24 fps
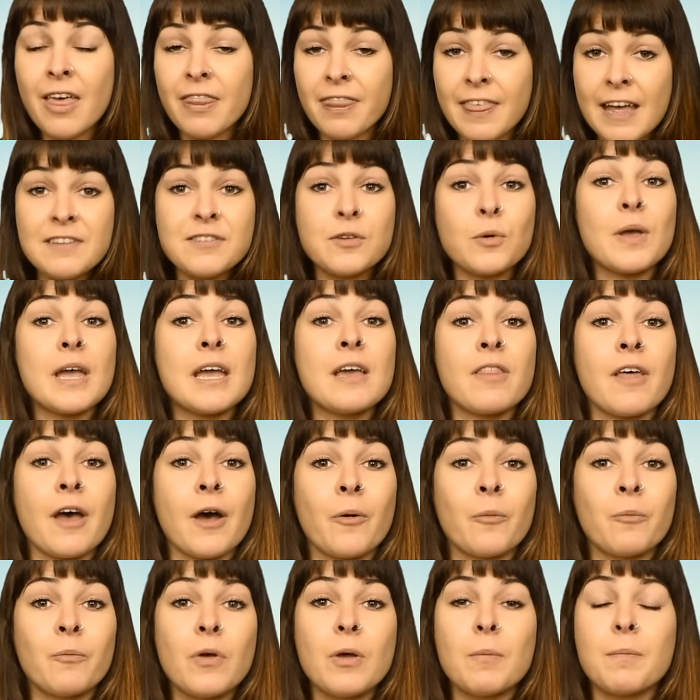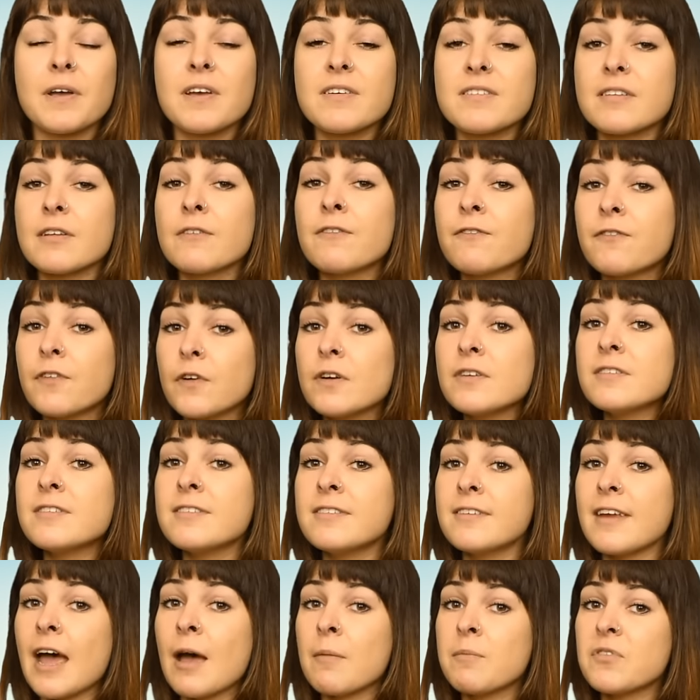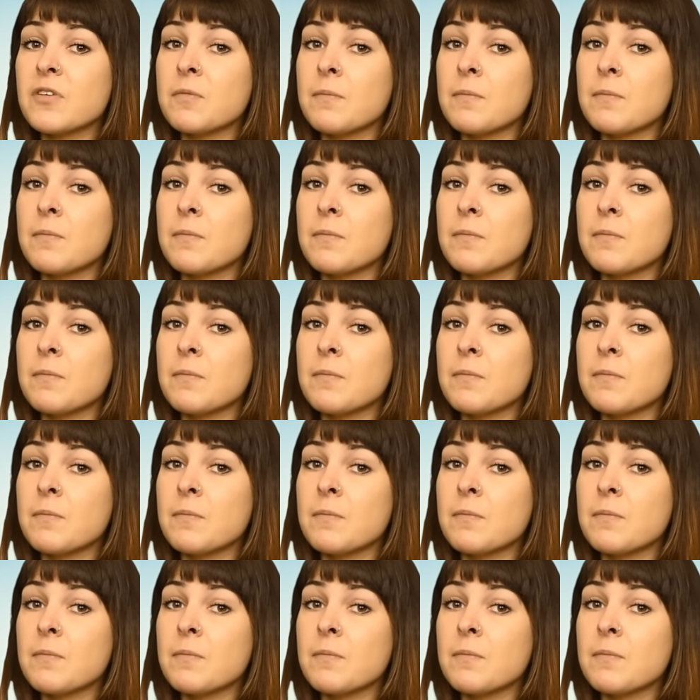That's okay though, because the first step